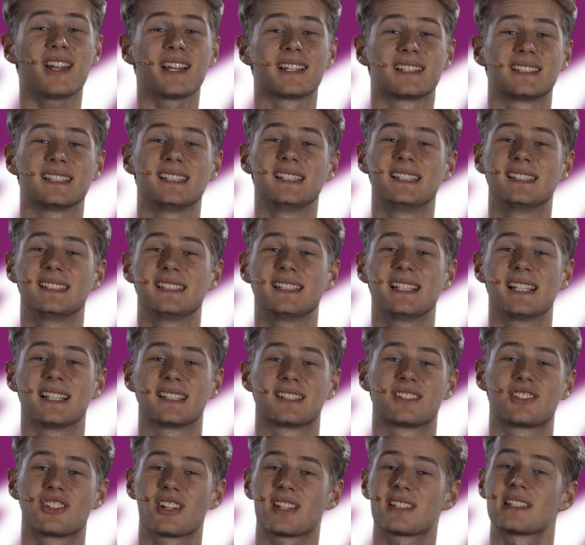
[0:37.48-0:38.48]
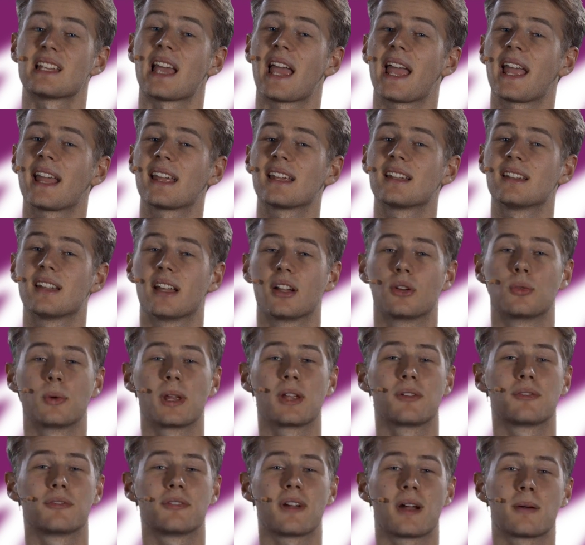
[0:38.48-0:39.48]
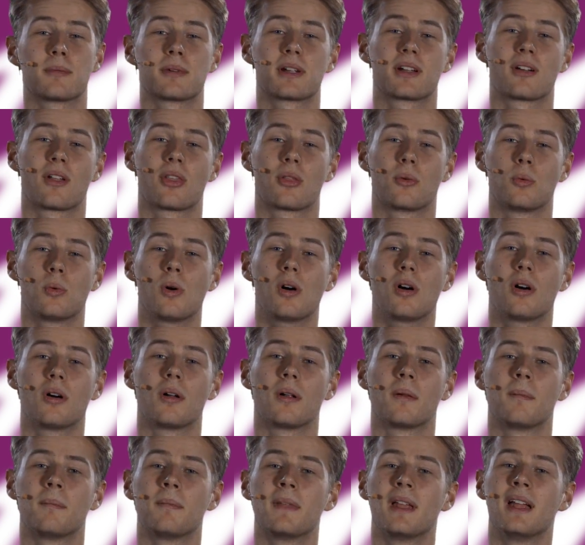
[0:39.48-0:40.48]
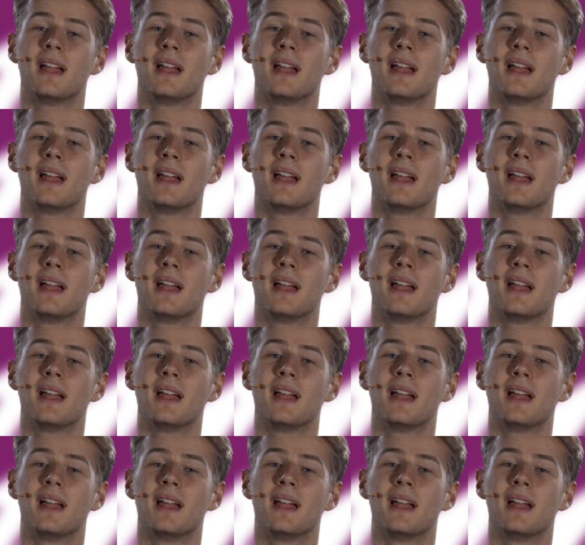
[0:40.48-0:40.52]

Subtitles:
as easy as just hanging a green fabric on the wall.